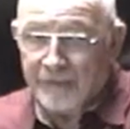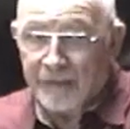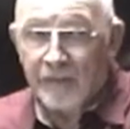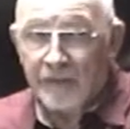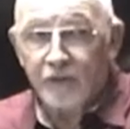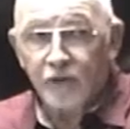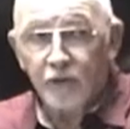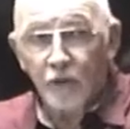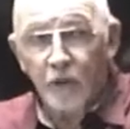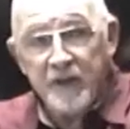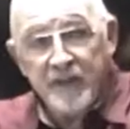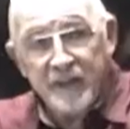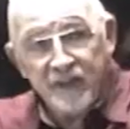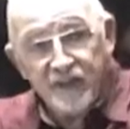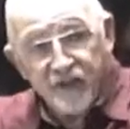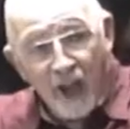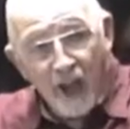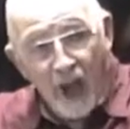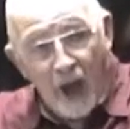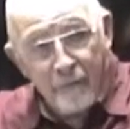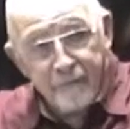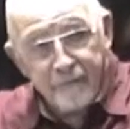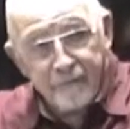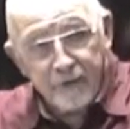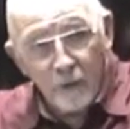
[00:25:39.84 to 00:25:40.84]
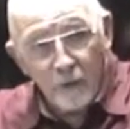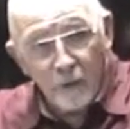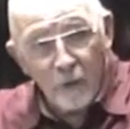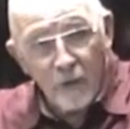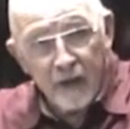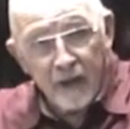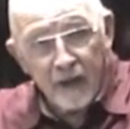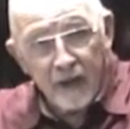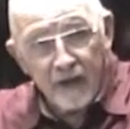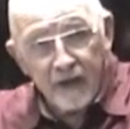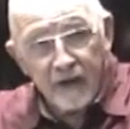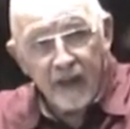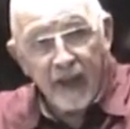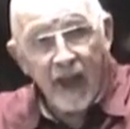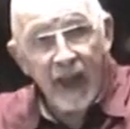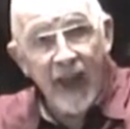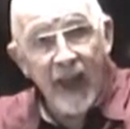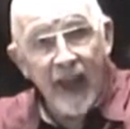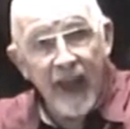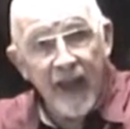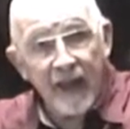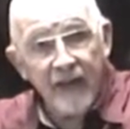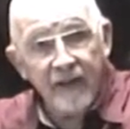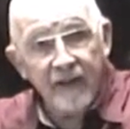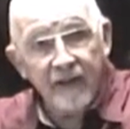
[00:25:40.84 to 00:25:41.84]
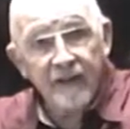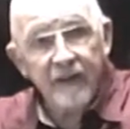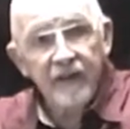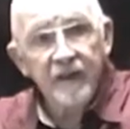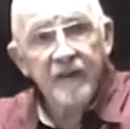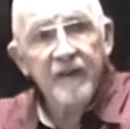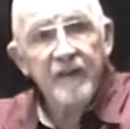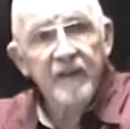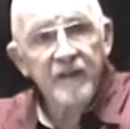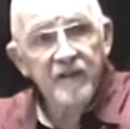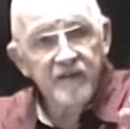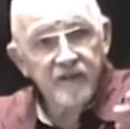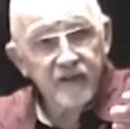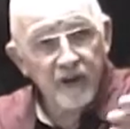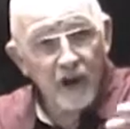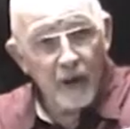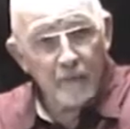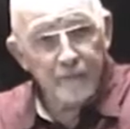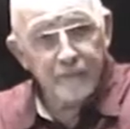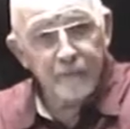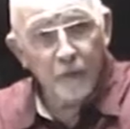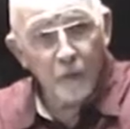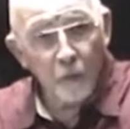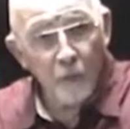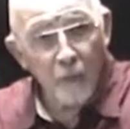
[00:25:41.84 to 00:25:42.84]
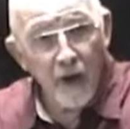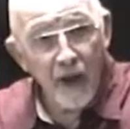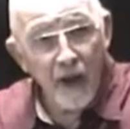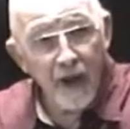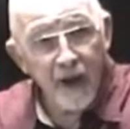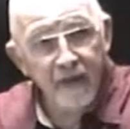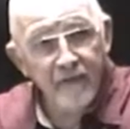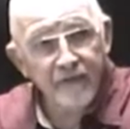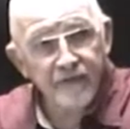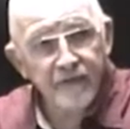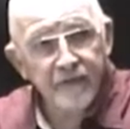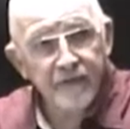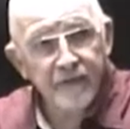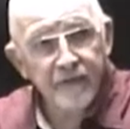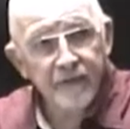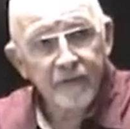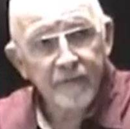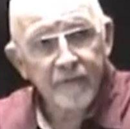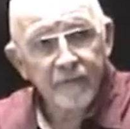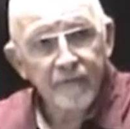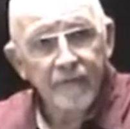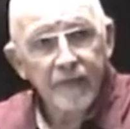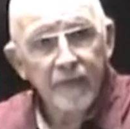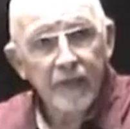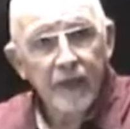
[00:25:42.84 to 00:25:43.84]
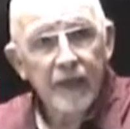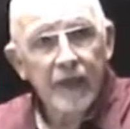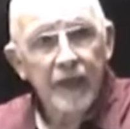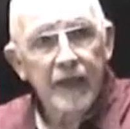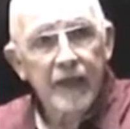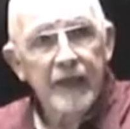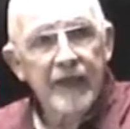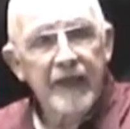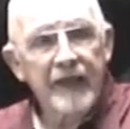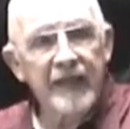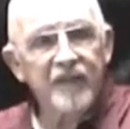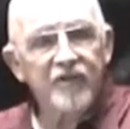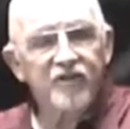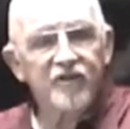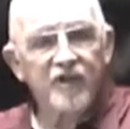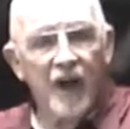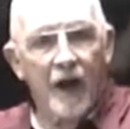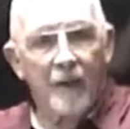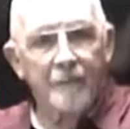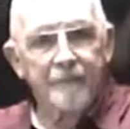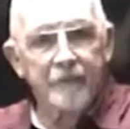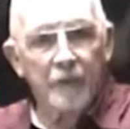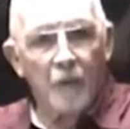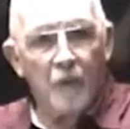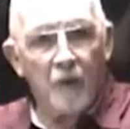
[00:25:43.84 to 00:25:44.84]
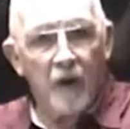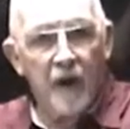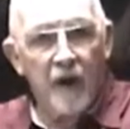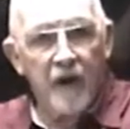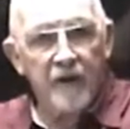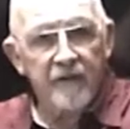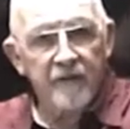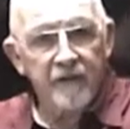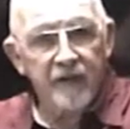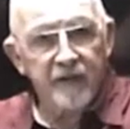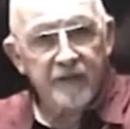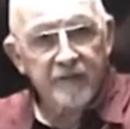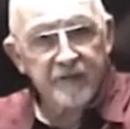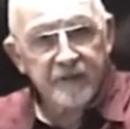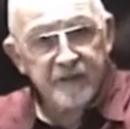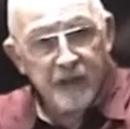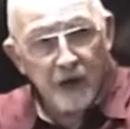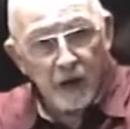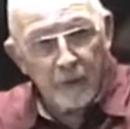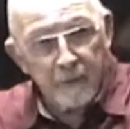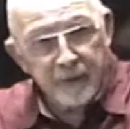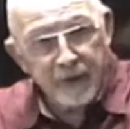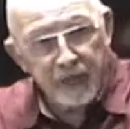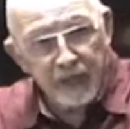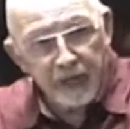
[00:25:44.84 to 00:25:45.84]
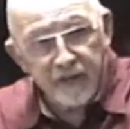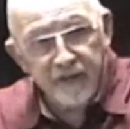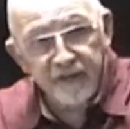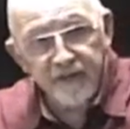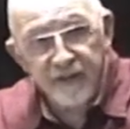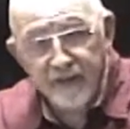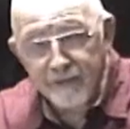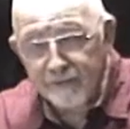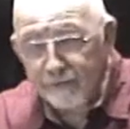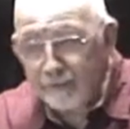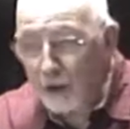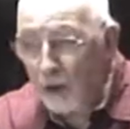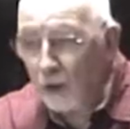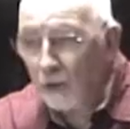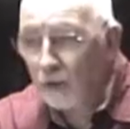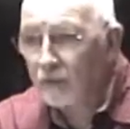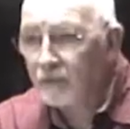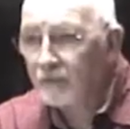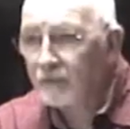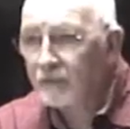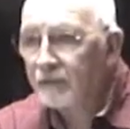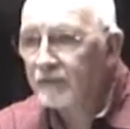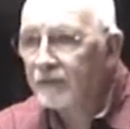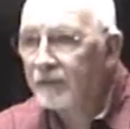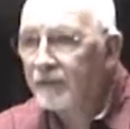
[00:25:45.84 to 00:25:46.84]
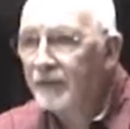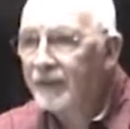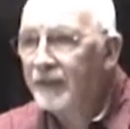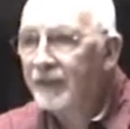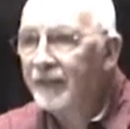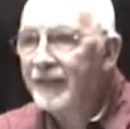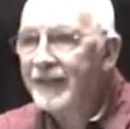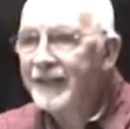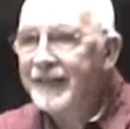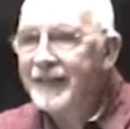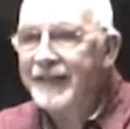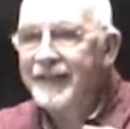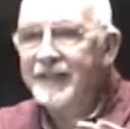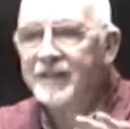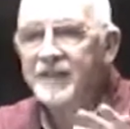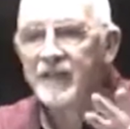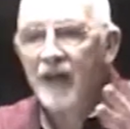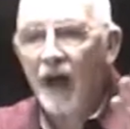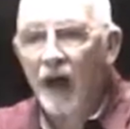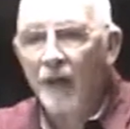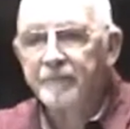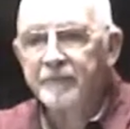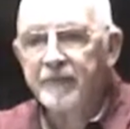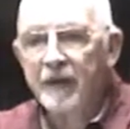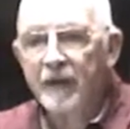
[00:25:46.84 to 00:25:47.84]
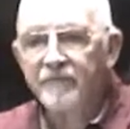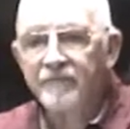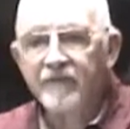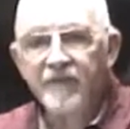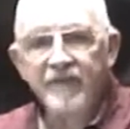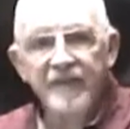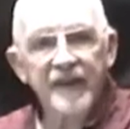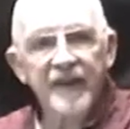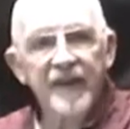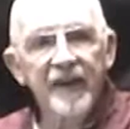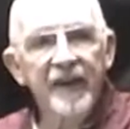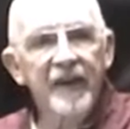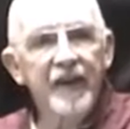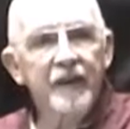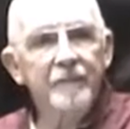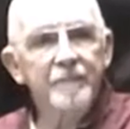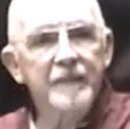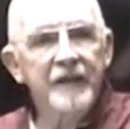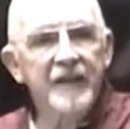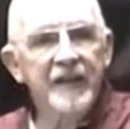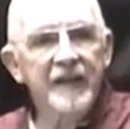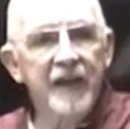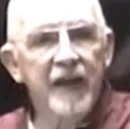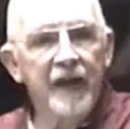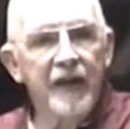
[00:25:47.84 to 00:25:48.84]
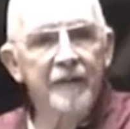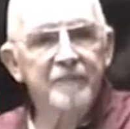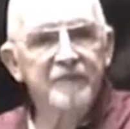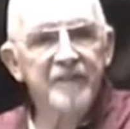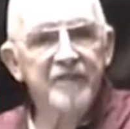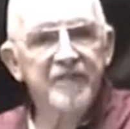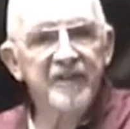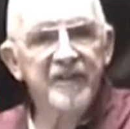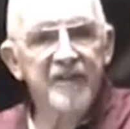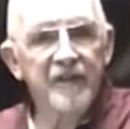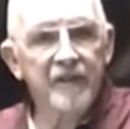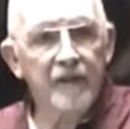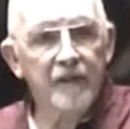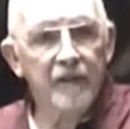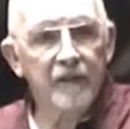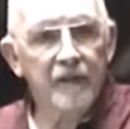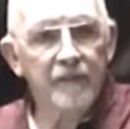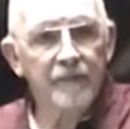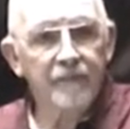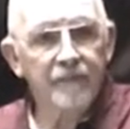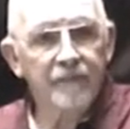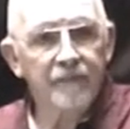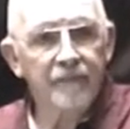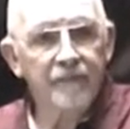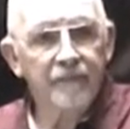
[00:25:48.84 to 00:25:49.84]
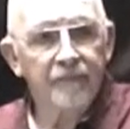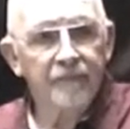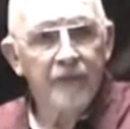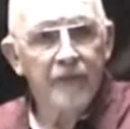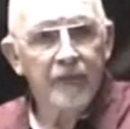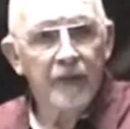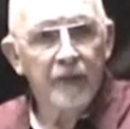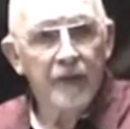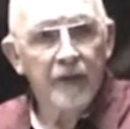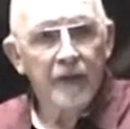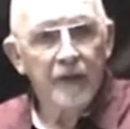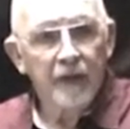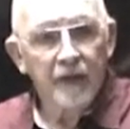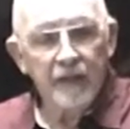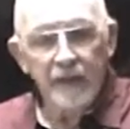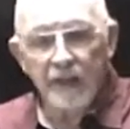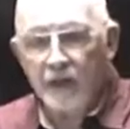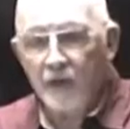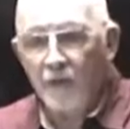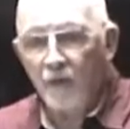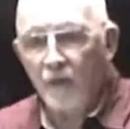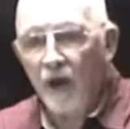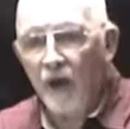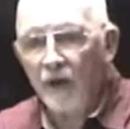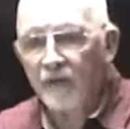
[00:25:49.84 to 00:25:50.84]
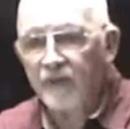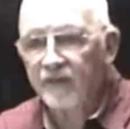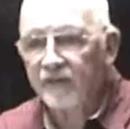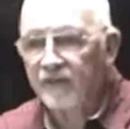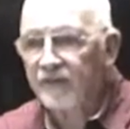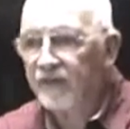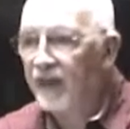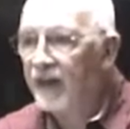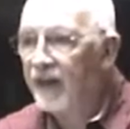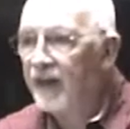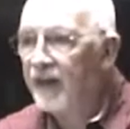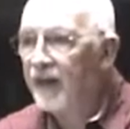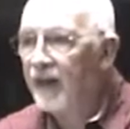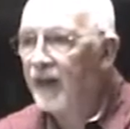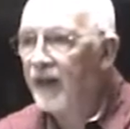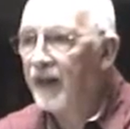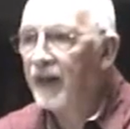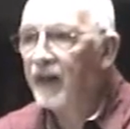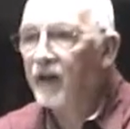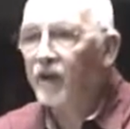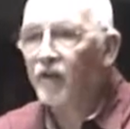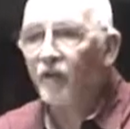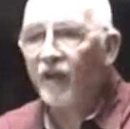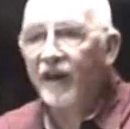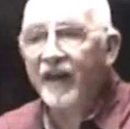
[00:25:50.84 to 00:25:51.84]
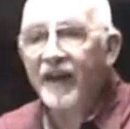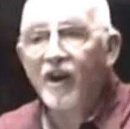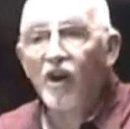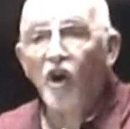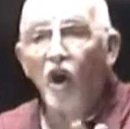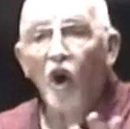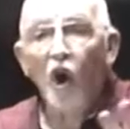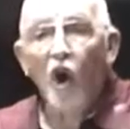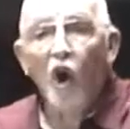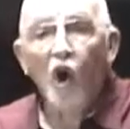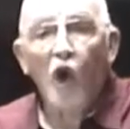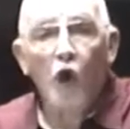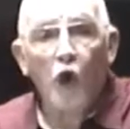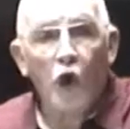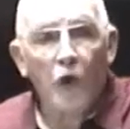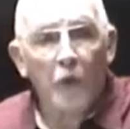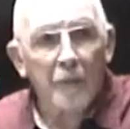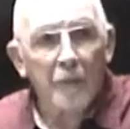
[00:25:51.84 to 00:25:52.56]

So he stopped the wind and he stopped the waves. He stopped the water that was coming into the boat. He stopped everything and it became still. And they go on to say, in a great calm.